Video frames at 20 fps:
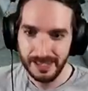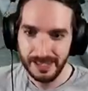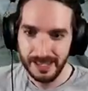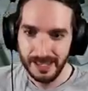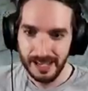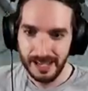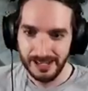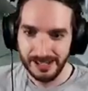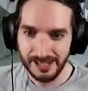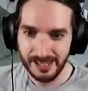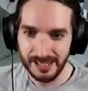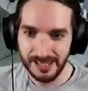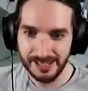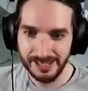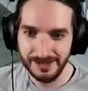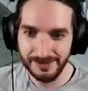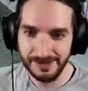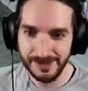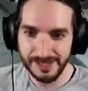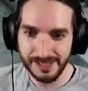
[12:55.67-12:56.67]
I should
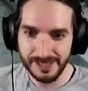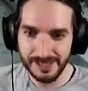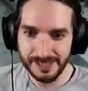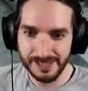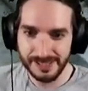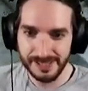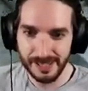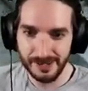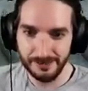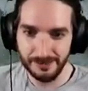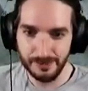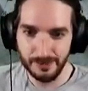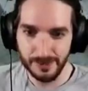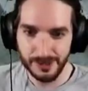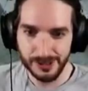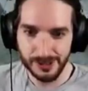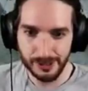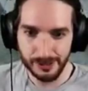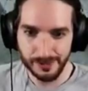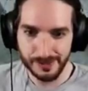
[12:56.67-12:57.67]
like to visit the site from
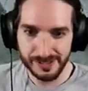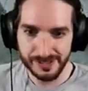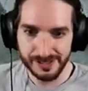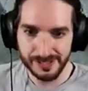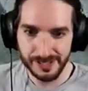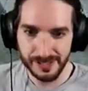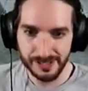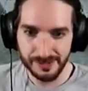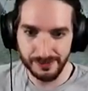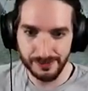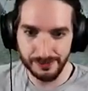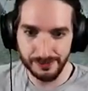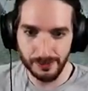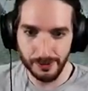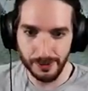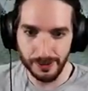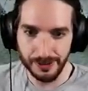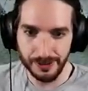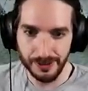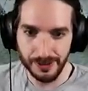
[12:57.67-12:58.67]
which Hermes sent
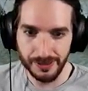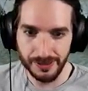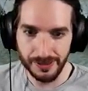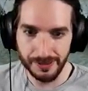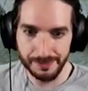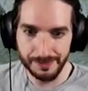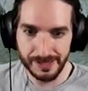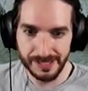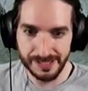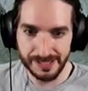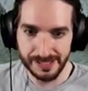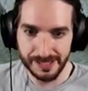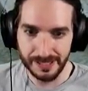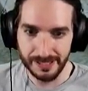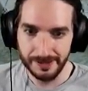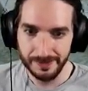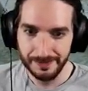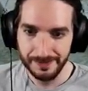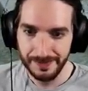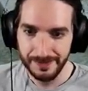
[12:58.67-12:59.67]
forth the
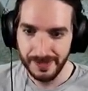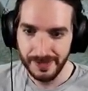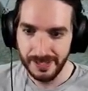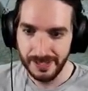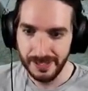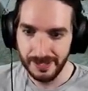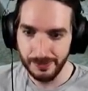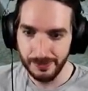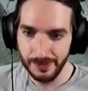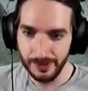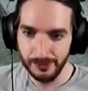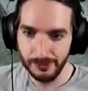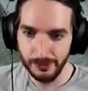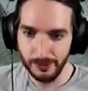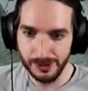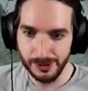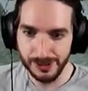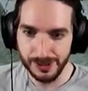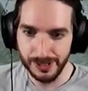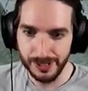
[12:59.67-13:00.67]
Meteia. If we are
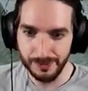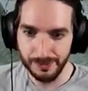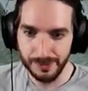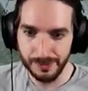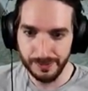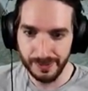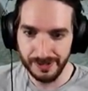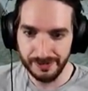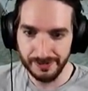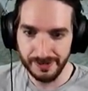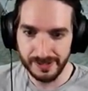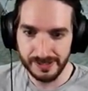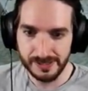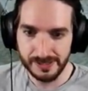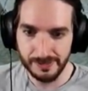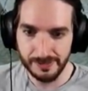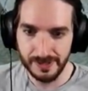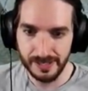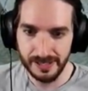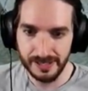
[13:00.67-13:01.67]
fortunate, we might find
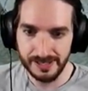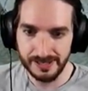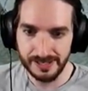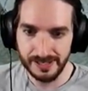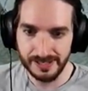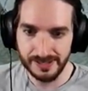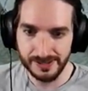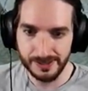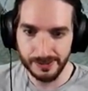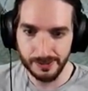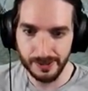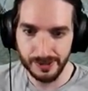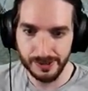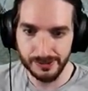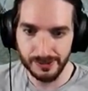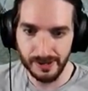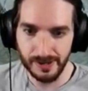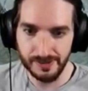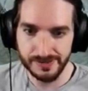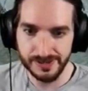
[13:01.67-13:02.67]
some hint as to what
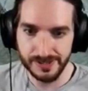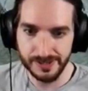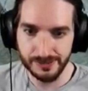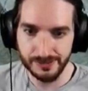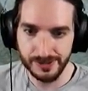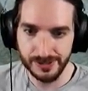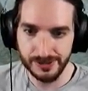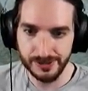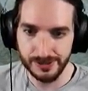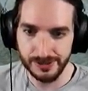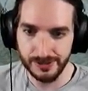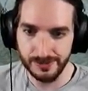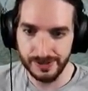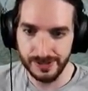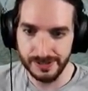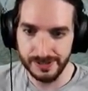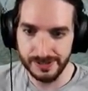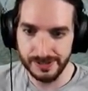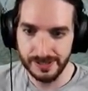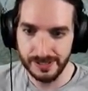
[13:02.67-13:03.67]
drives this research of
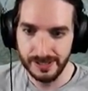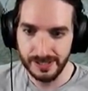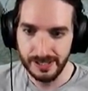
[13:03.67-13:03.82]
his.